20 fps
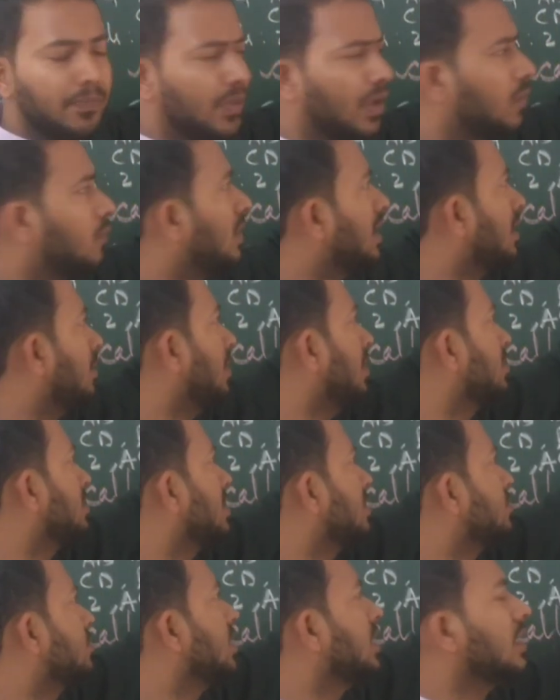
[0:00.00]
And what about
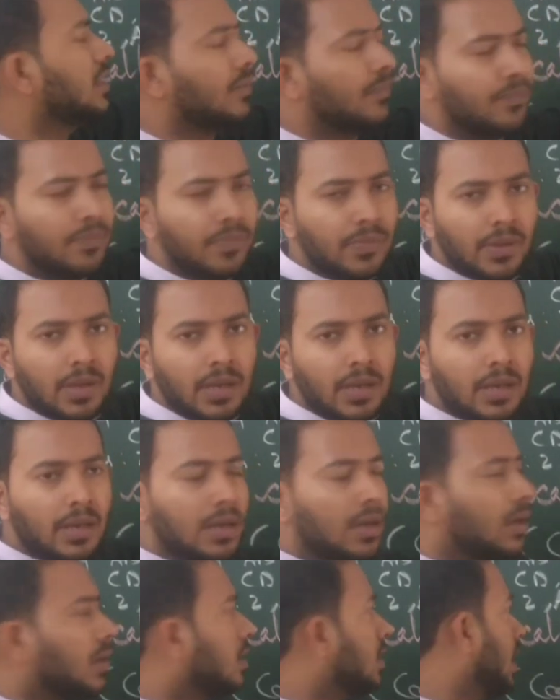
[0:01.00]
the C
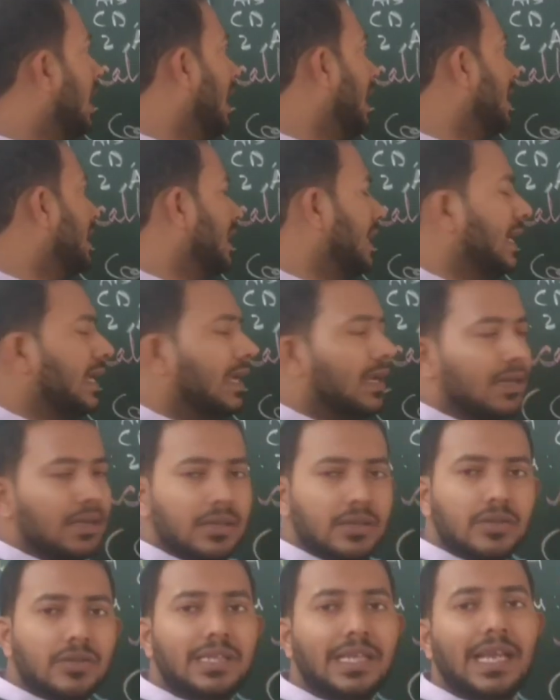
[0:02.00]
and
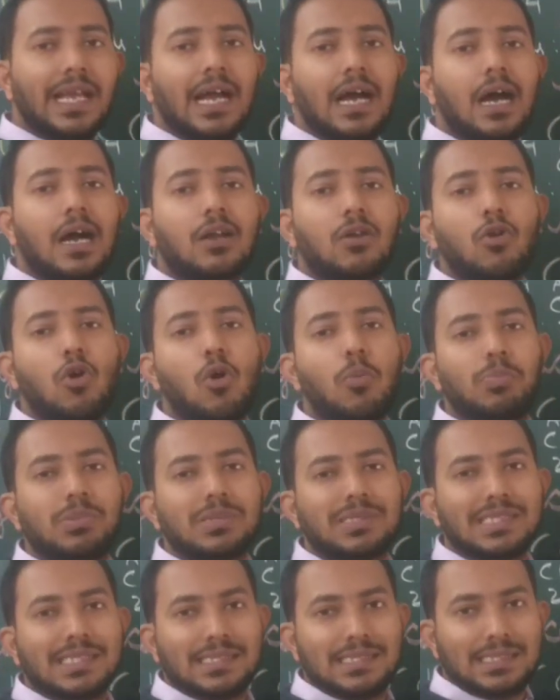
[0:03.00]
A? They are
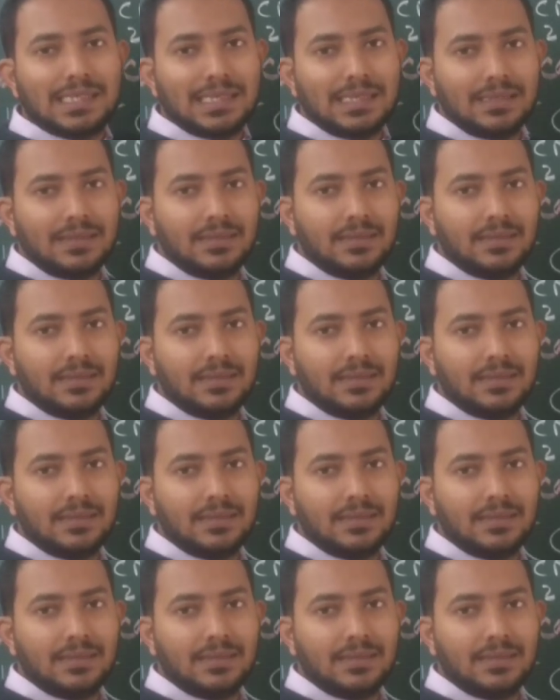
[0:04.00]
opposite.